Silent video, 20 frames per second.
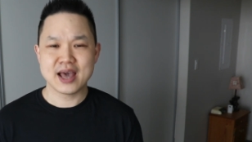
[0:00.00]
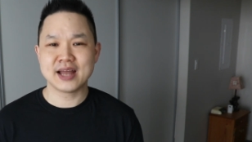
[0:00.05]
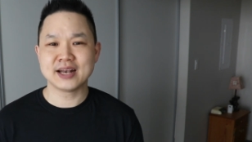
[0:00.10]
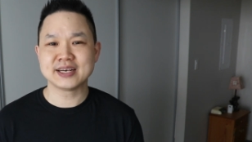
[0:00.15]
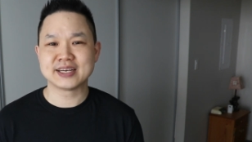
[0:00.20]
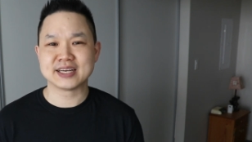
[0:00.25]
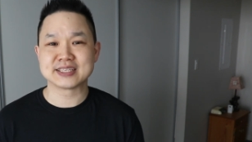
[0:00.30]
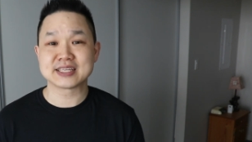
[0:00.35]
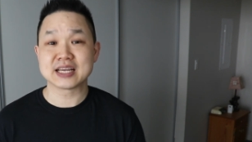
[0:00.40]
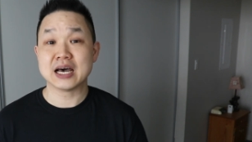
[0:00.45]

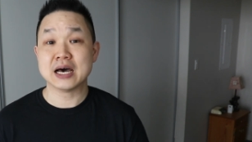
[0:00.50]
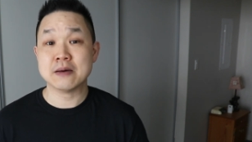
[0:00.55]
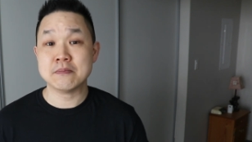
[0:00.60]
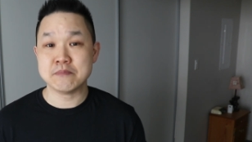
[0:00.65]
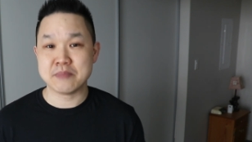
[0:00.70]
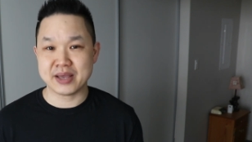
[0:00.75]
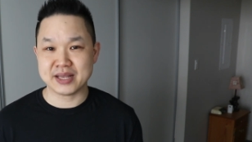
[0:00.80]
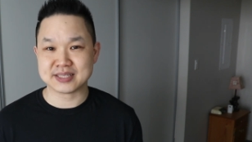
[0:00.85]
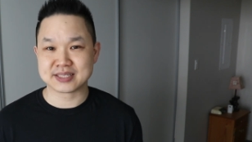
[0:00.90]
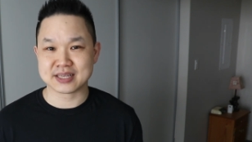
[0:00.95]
and does
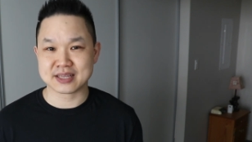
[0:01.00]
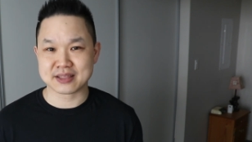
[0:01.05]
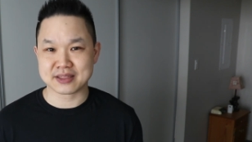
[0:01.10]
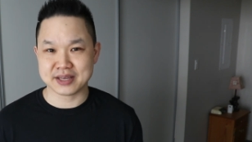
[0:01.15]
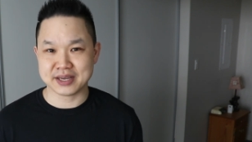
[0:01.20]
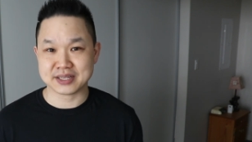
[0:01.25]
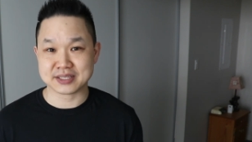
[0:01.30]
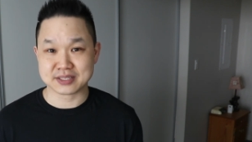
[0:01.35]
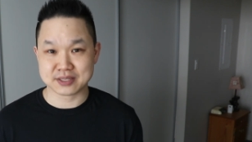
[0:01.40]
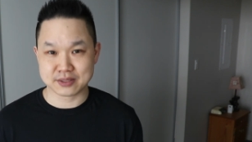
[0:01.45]

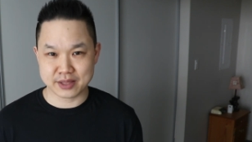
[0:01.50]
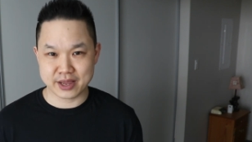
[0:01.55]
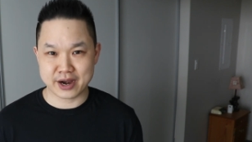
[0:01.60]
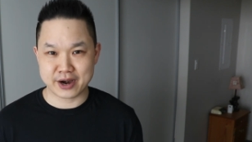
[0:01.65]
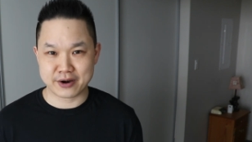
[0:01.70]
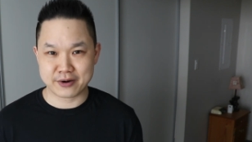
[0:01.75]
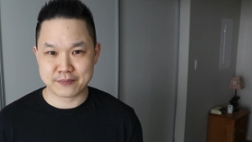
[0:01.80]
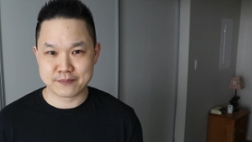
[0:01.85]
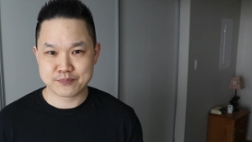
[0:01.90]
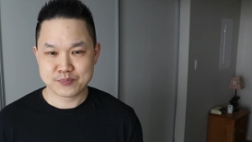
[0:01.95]
amazing things
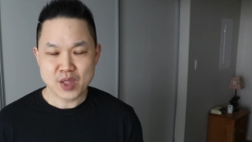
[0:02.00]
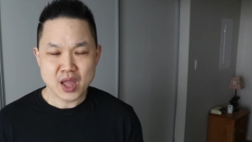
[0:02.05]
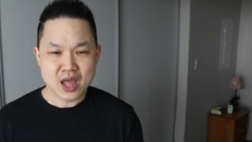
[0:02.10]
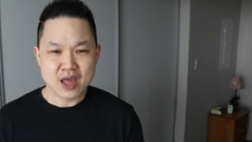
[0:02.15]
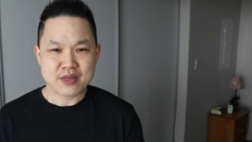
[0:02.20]
there.